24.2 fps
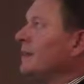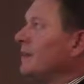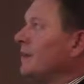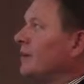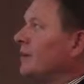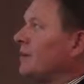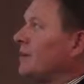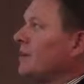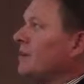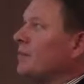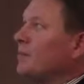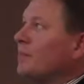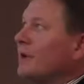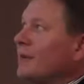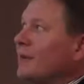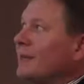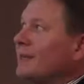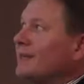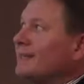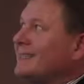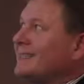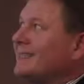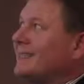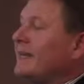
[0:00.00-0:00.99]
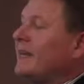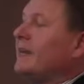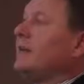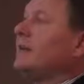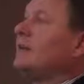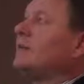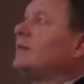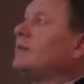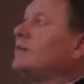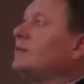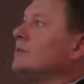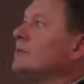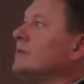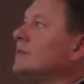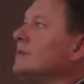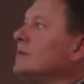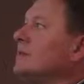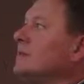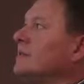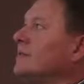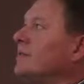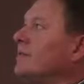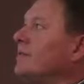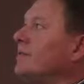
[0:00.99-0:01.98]
The company status
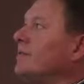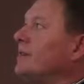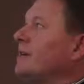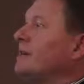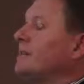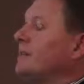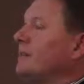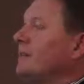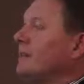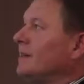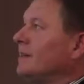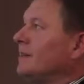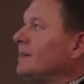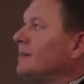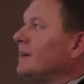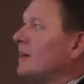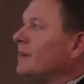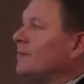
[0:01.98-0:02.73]
is a resident